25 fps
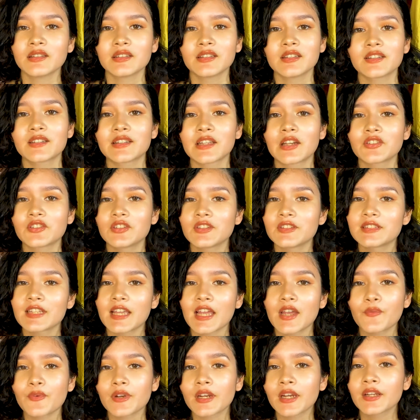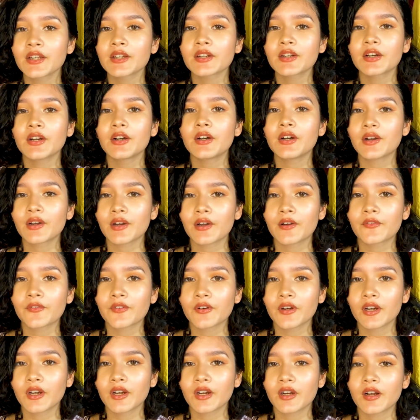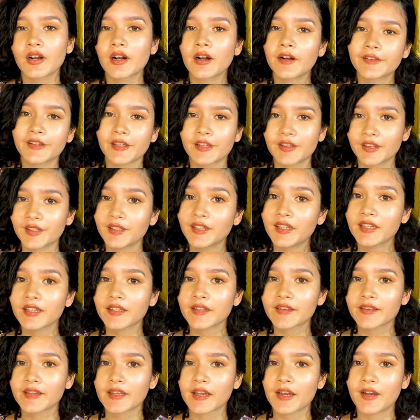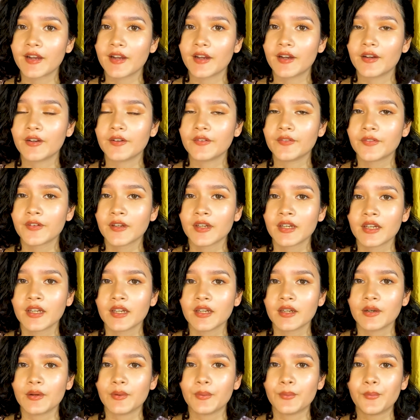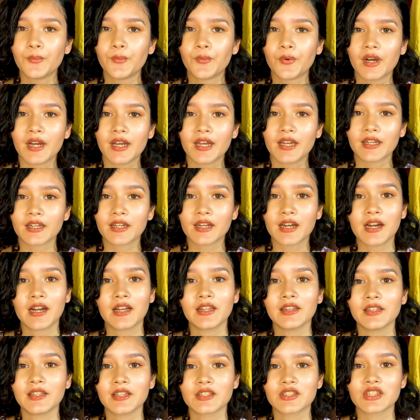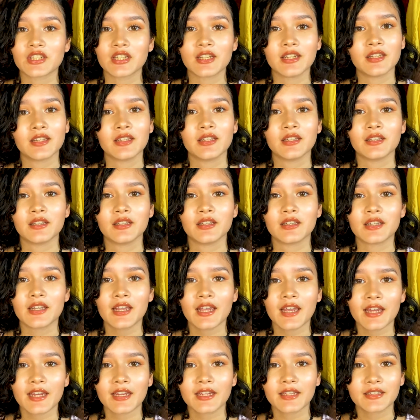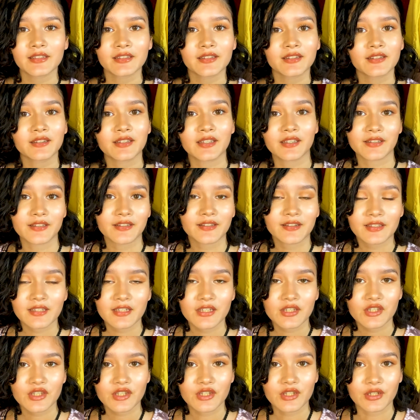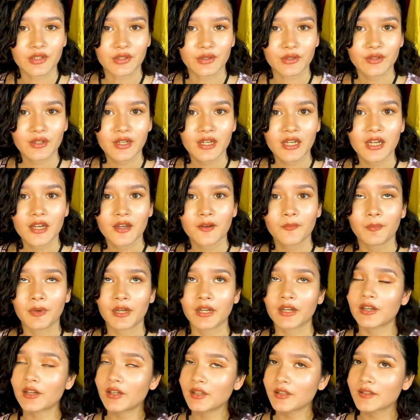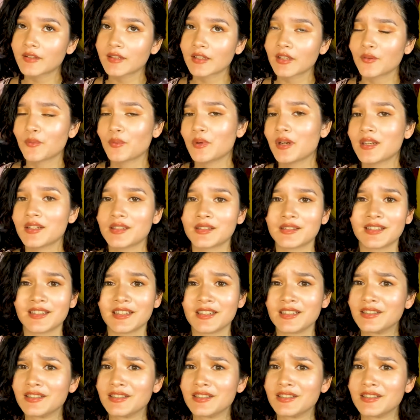So today we're going to go over all the things of what college and dance does teach you, but also what they